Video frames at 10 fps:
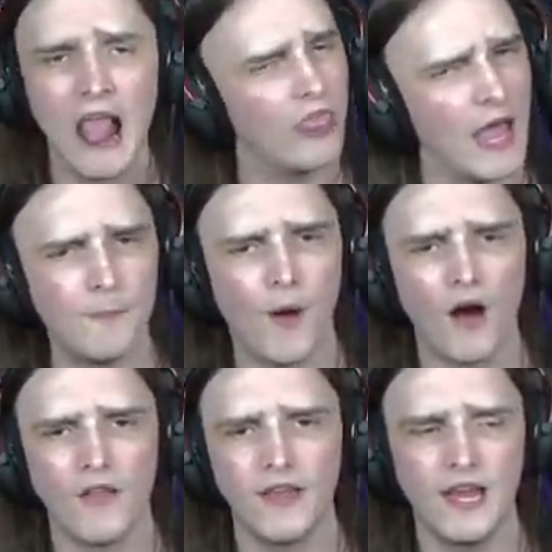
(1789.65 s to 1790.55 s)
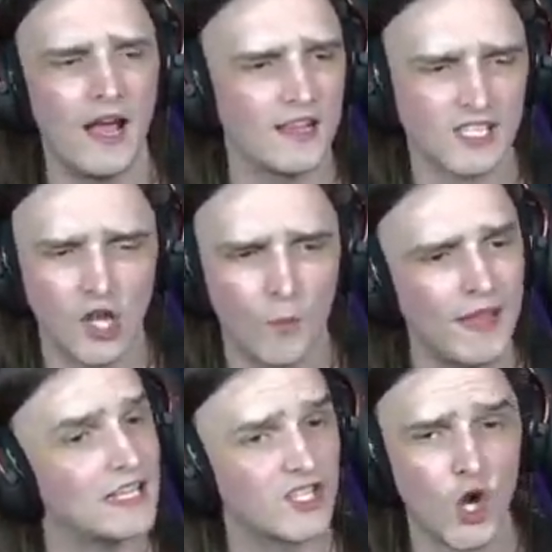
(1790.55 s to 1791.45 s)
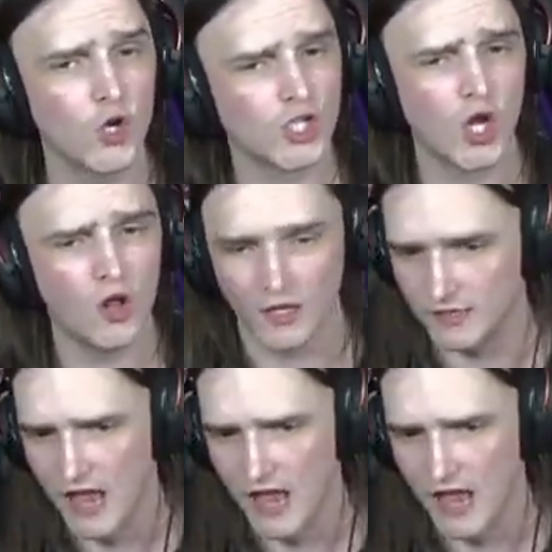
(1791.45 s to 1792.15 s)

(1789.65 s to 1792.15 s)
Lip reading: that part of the slope is not solid.